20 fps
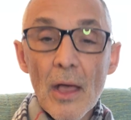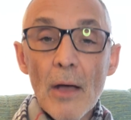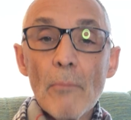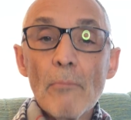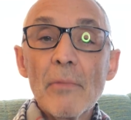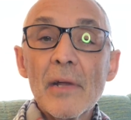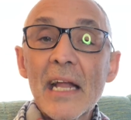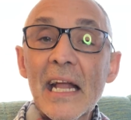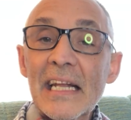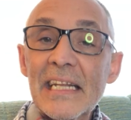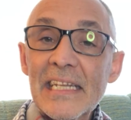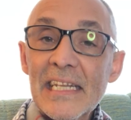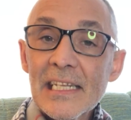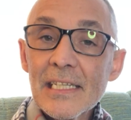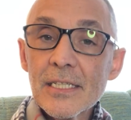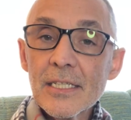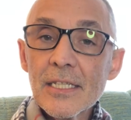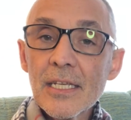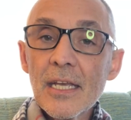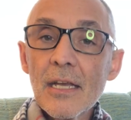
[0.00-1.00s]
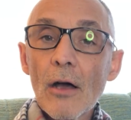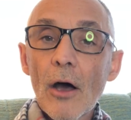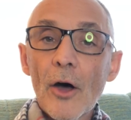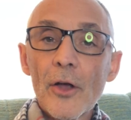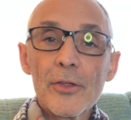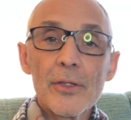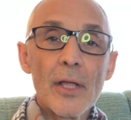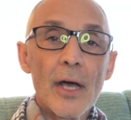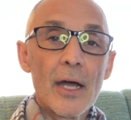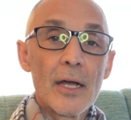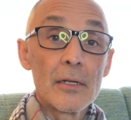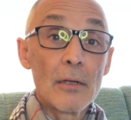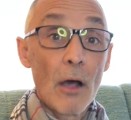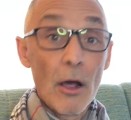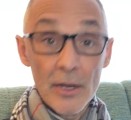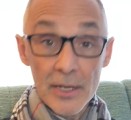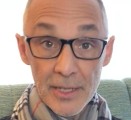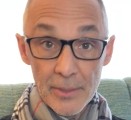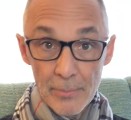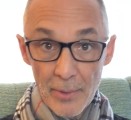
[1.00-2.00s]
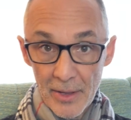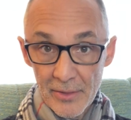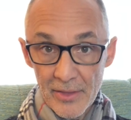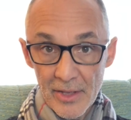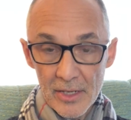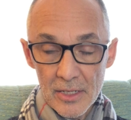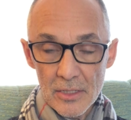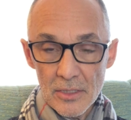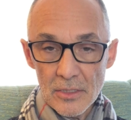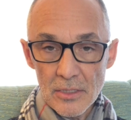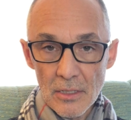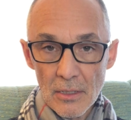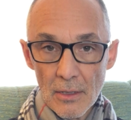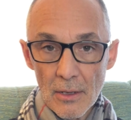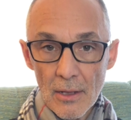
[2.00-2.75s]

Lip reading: but I did see online, on eBay that is,